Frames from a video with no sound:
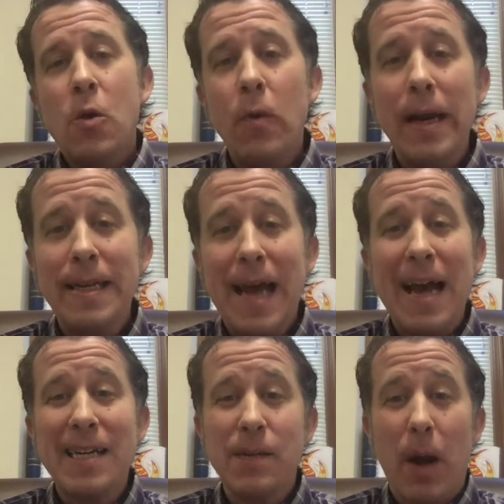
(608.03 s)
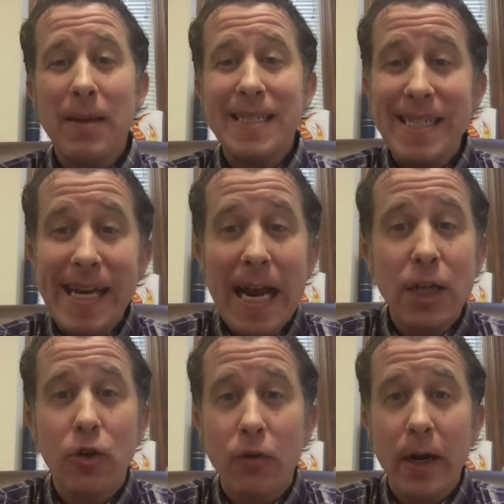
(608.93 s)
We need to actually probably
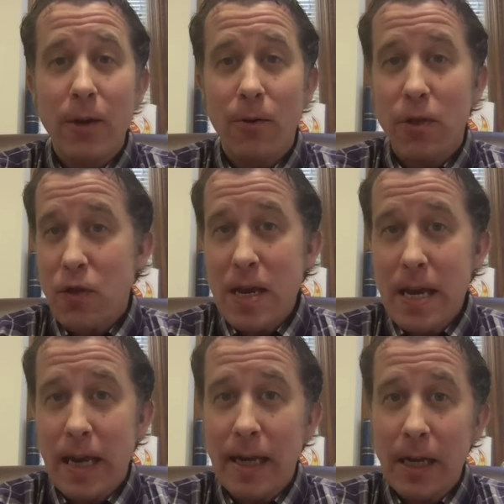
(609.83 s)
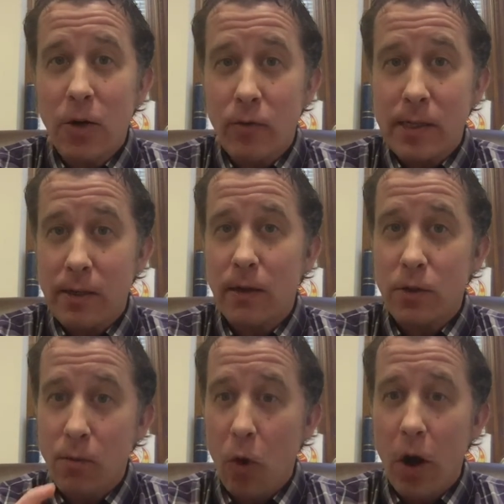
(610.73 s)
teach critical thinking and inquiry
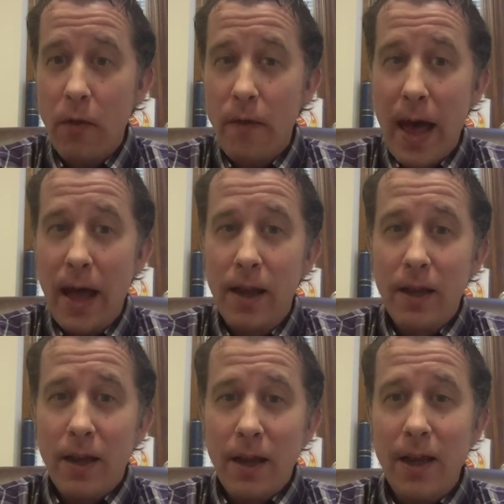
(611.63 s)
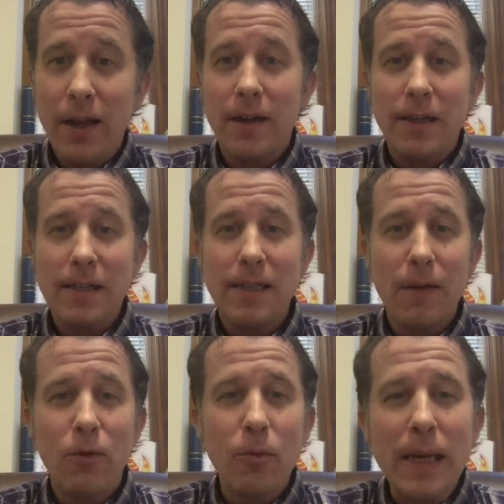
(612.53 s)
skills. More on that in
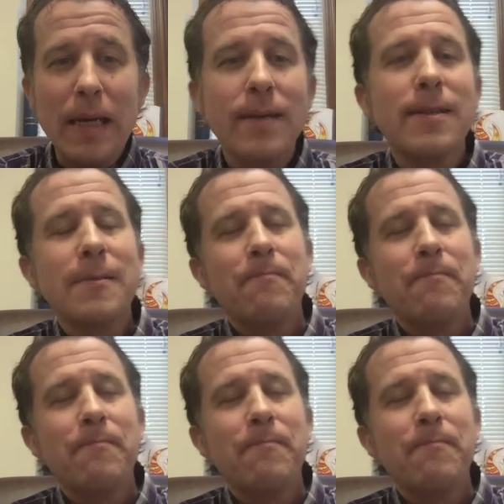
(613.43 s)
several weeks.